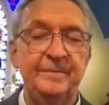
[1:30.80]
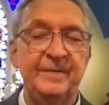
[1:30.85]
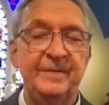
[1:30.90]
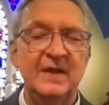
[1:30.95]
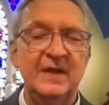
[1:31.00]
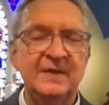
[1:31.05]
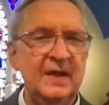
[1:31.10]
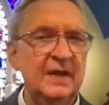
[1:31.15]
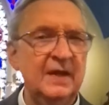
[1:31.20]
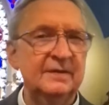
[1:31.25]

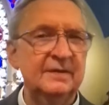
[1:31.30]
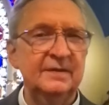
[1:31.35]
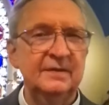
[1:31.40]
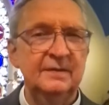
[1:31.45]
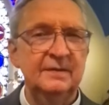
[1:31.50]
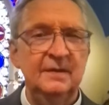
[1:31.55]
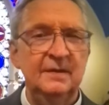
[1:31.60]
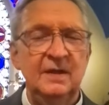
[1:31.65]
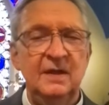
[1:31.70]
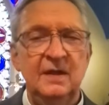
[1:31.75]
And yet,
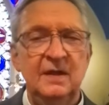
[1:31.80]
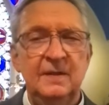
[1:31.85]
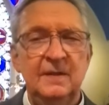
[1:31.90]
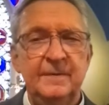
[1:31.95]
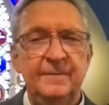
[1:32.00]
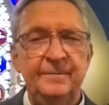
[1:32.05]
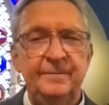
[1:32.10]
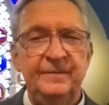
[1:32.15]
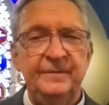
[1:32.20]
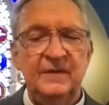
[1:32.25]

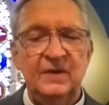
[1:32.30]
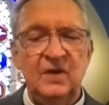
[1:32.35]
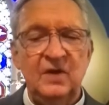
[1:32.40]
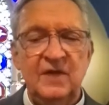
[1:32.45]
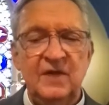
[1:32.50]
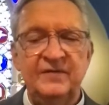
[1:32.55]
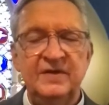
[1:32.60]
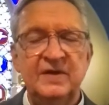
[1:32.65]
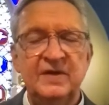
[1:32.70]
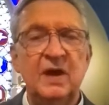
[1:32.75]

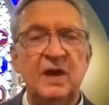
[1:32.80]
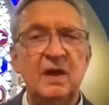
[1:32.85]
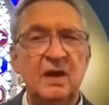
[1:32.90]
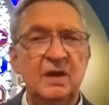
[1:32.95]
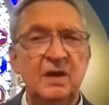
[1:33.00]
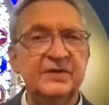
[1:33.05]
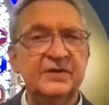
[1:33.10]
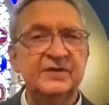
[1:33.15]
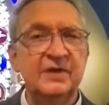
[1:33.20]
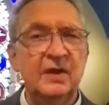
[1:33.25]
often our
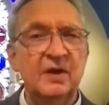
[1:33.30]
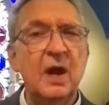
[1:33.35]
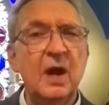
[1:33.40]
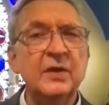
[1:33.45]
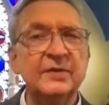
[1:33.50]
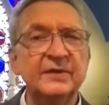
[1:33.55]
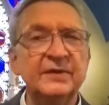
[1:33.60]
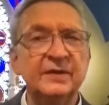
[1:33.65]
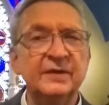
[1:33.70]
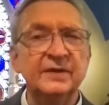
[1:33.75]
hearts are
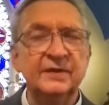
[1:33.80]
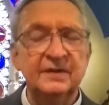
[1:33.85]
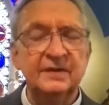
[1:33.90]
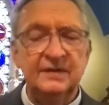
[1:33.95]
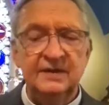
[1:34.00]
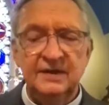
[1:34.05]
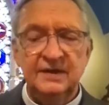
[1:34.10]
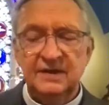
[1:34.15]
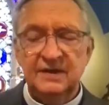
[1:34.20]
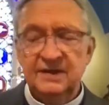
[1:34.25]

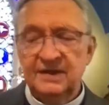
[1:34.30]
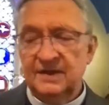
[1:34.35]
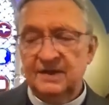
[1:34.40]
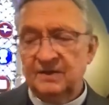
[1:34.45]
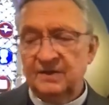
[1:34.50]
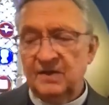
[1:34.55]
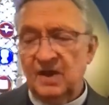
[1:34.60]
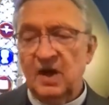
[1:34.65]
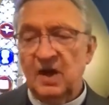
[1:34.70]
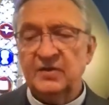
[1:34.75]

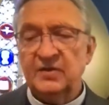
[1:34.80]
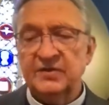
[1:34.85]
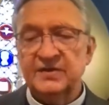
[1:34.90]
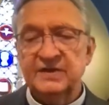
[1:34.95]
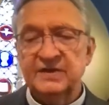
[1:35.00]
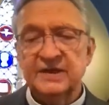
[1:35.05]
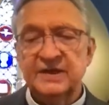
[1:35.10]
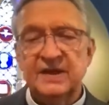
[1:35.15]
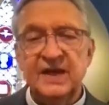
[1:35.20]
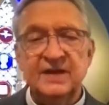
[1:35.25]

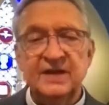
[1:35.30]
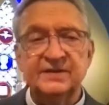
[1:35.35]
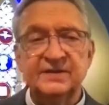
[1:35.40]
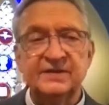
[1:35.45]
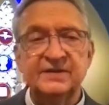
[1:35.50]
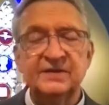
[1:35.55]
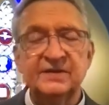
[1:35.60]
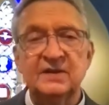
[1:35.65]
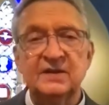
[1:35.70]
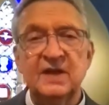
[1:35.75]
hardened
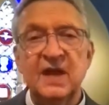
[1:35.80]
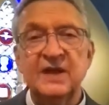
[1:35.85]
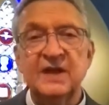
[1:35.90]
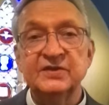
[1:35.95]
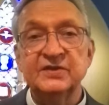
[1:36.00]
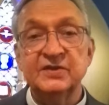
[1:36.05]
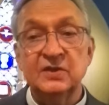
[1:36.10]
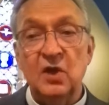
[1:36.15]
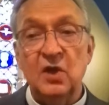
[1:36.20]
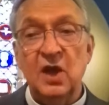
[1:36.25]
against
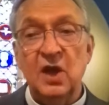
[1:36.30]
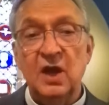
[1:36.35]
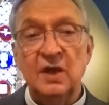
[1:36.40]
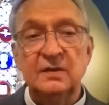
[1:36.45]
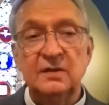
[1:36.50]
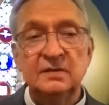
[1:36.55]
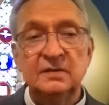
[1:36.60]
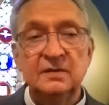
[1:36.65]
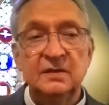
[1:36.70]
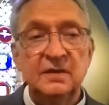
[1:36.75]
God's
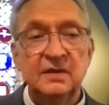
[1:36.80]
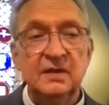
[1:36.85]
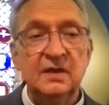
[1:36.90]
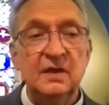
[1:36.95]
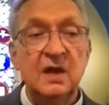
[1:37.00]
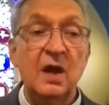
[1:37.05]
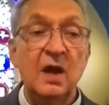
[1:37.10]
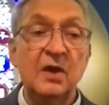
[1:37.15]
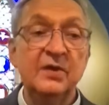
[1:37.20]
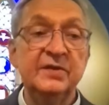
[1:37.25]
law,
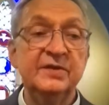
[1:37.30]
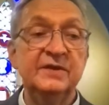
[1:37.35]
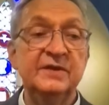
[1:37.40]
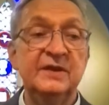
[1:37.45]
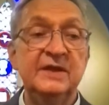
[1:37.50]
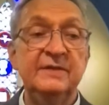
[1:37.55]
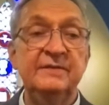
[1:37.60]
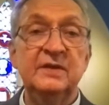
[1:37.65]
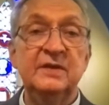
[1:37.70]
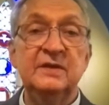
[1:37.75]
hardened
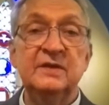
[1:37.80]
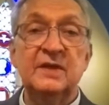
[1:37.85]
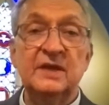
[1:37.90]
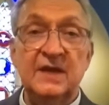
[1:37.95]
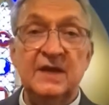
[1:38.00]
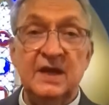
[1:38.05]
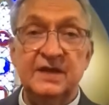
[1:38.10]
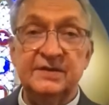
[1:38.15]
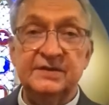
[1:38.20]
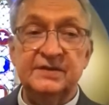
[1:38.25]
even
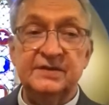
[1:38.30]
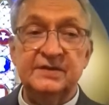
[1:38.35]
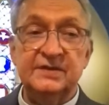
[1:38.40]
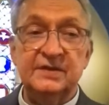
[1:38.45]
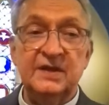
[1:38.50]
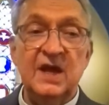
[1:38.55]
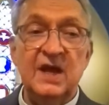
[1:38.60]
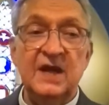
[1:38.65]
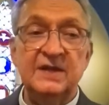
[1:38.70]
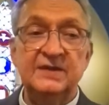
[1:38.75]
against
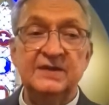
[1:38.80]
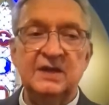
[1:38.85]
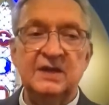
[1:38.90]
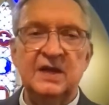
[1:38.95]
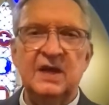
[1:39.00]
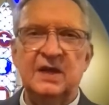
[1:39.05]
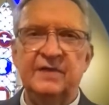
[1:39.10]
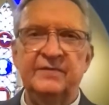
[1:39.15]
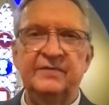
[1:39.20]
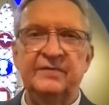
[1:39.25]
God's
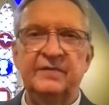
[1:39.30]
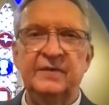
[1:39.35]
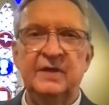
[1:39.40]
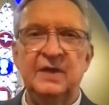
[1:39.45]
love.